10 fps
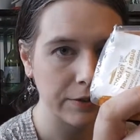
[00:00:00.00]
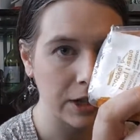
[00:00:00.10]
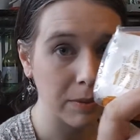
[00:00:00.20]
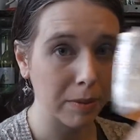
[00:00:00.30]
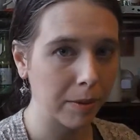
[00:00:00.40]

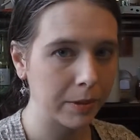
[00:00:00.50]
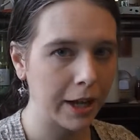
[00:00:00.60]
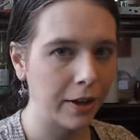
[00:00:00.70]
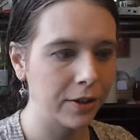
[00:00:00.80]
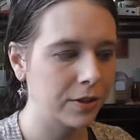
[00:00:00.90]
forget my paper
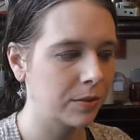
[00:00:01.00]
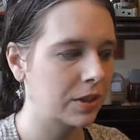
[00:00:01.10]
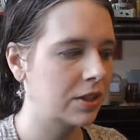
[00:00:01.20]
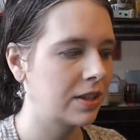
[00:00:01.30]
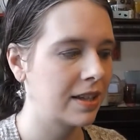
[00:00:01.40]
towels,
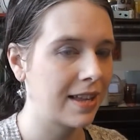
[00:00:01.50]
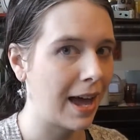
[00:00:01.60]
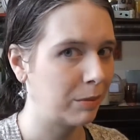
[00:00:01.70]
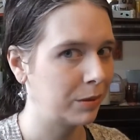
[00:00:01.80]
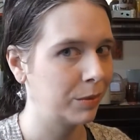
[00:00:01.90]
which has
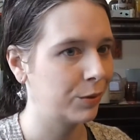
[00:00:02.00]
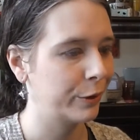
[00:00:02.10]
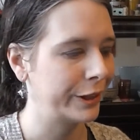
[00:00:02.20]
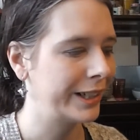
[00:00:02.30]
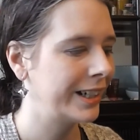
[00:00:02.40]
happened
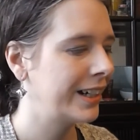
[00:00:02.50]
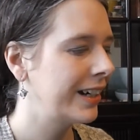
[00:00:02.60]
before.